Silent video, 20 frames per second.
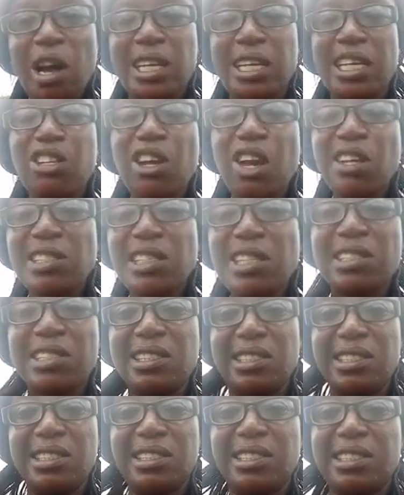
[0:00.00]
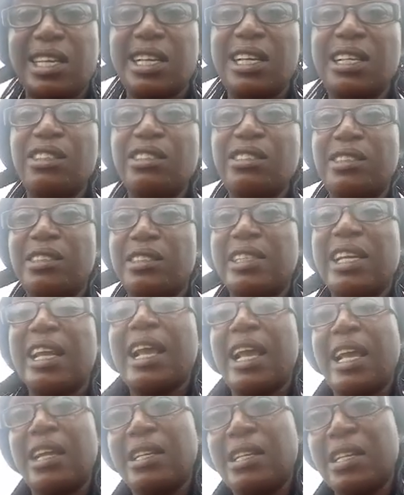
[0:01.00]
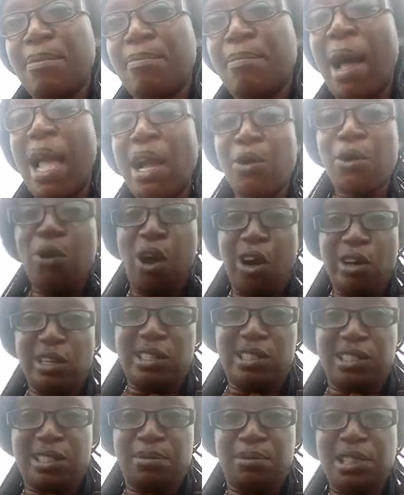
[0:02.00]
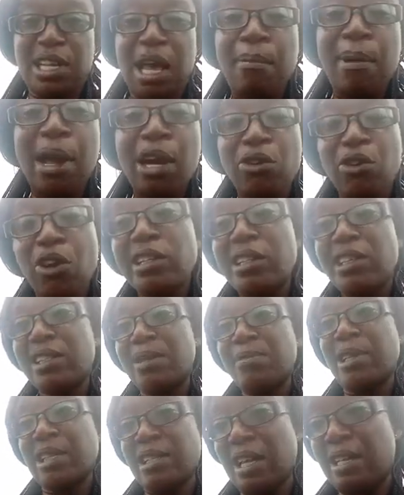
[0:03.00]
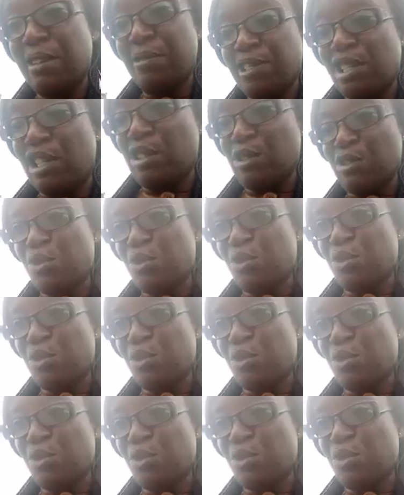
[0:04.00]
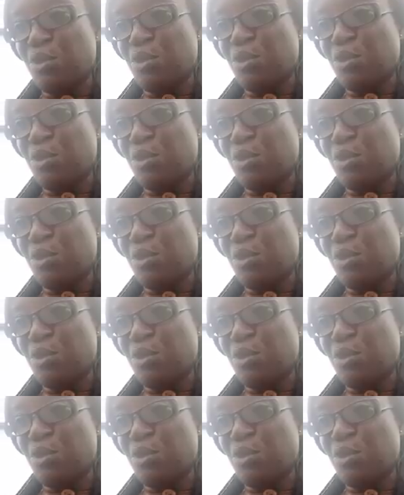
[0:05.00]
doesn't kill the microorganisms. There are microorganisms that are living in the soil. Most